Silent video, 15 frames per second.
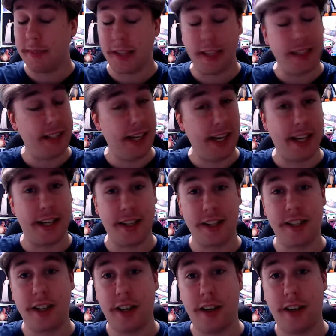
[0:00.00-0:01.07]
Yeah,
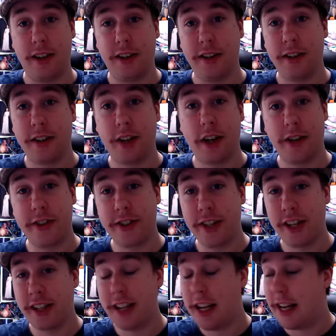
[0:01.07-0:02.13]
so go
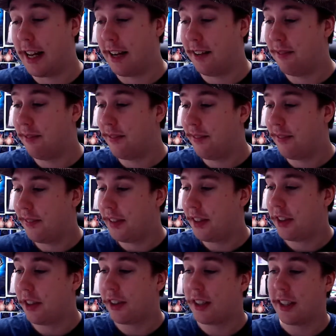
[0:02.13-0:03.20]
check that out.
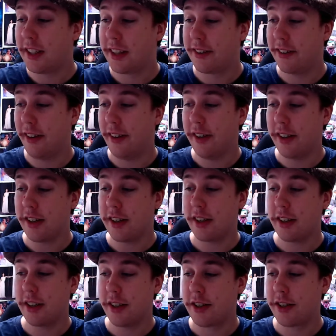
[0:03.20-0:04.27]
Nuclear Throne
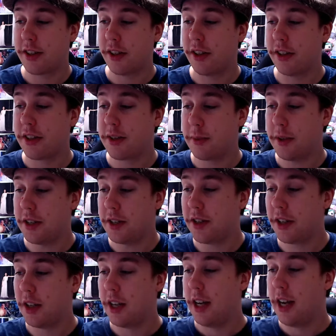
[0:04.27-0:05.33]
is on the
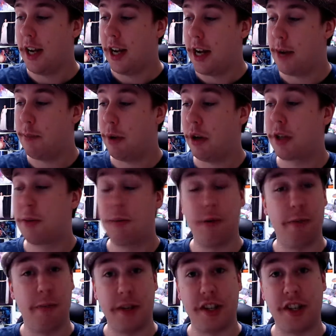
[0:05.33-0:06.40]
Switch.
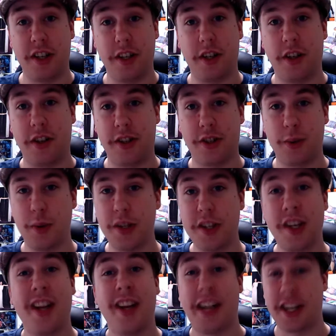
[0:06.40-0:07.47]
Impossible Mission on the
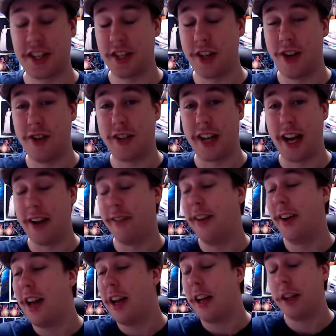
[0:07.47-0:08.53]
Switch. That's an old game.
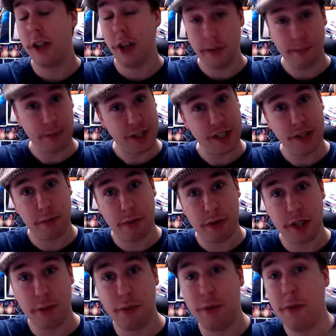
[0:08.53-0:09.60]
Not Mission
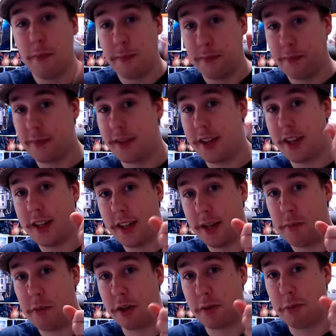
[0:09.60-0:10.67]
Impossible.
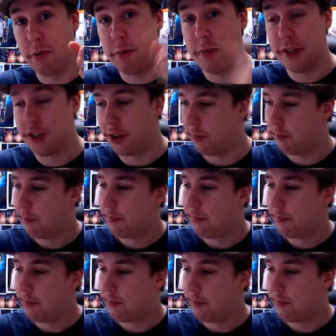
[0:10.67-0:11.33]
Impossible Mission.